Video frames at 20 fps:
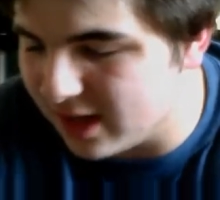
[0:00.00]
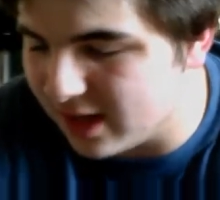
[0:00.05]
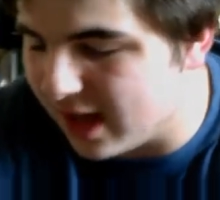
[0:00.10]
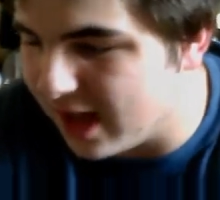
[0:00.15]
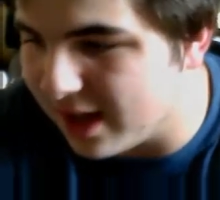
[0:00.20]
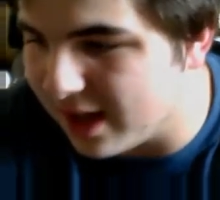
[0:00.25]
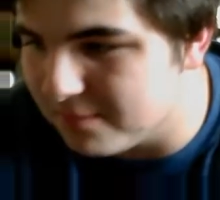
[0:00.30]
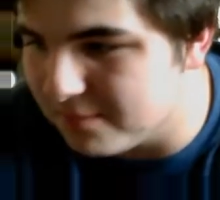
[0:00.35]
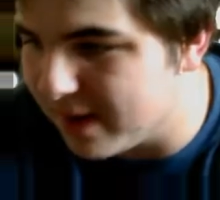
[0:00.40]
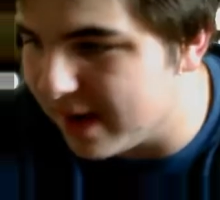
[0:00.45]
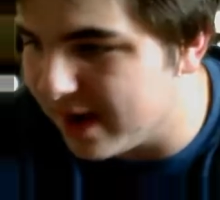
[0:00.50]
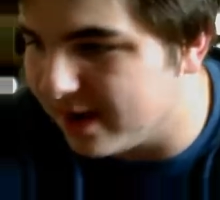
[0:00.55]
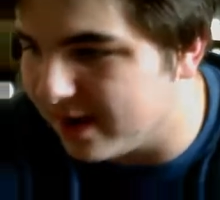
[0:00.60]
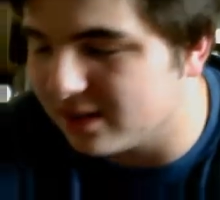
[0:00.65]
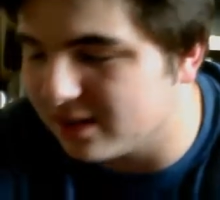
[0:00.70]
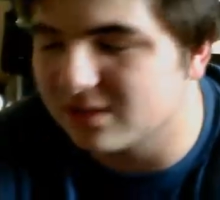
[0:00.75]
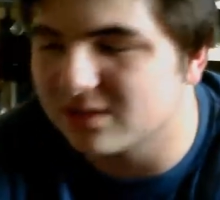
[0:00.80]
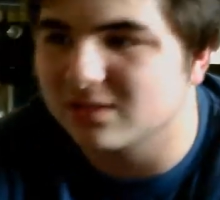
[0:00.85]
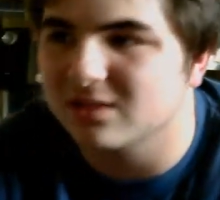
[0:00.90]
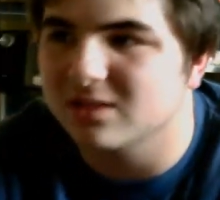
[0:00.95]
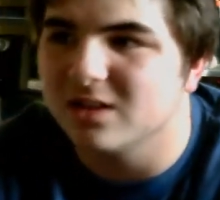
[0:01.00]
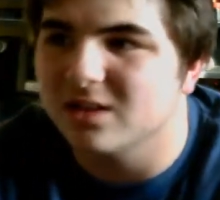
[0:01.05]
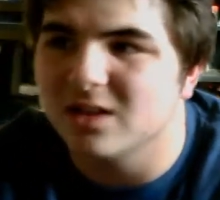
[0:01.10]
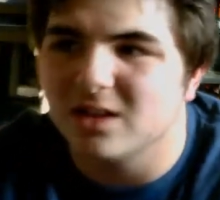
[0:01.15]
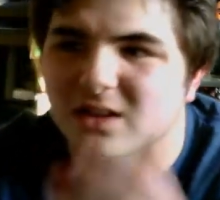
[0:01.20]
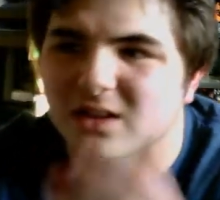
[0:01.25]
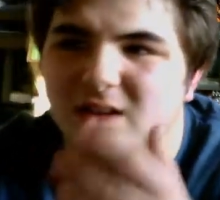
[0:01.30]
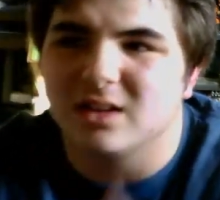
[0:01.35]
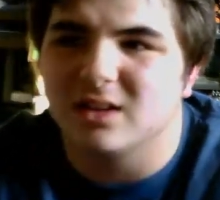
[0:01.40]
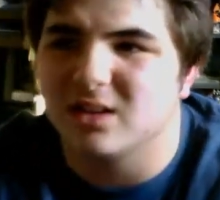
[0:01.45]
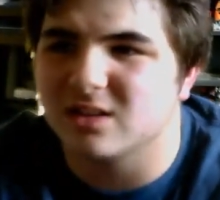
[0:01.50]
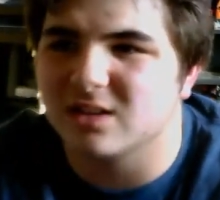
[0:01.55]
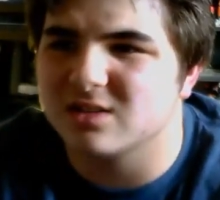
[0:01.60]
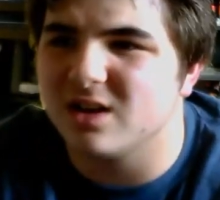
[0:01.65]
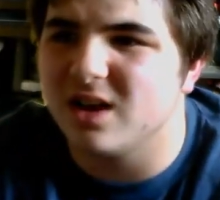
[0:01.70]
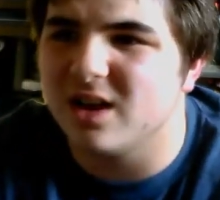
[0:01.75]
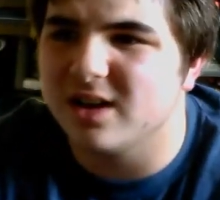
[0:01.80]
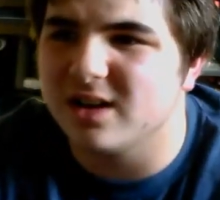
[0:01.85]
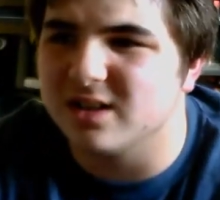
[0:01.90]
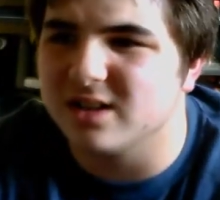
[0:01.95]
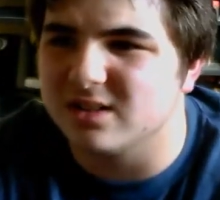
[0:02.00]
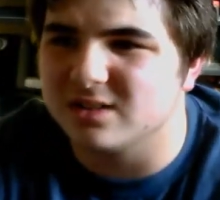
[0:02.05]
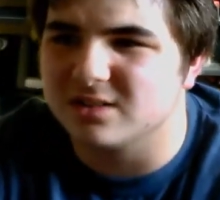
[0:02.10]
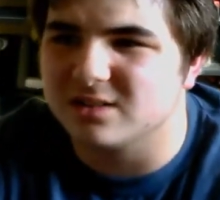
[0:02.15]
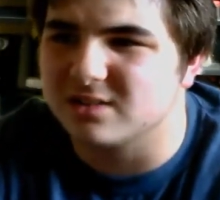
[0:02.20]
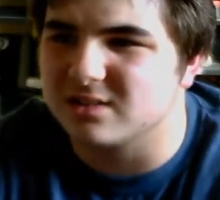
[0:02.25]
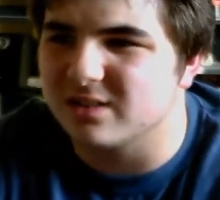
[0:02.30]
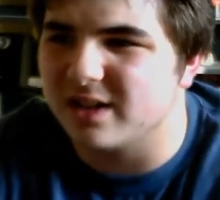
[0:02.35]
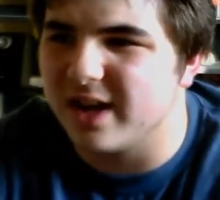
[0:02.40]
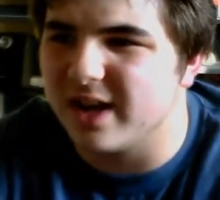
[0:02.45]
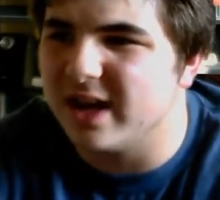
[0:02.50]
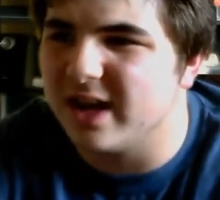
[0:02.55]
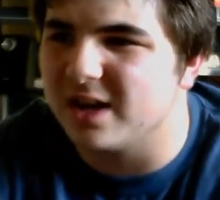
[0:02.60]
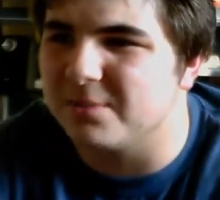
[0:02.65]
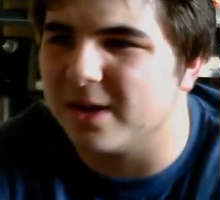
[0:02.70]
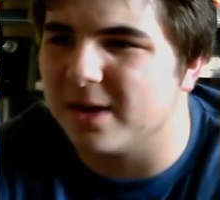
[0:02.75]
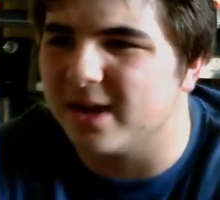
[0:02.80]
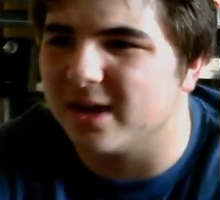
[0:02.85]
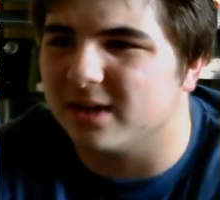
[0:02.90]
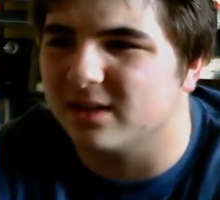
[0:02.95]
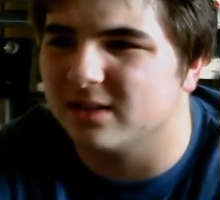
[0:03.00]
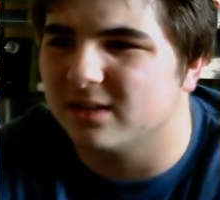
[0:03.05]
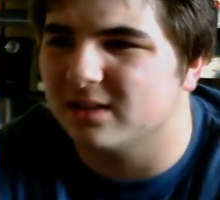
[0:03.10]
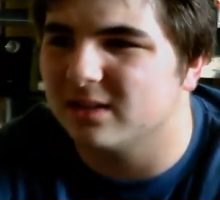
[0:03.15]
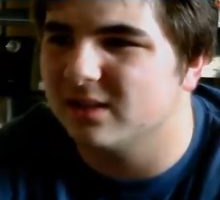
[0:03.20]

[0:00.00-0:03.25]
that makes katanas anime,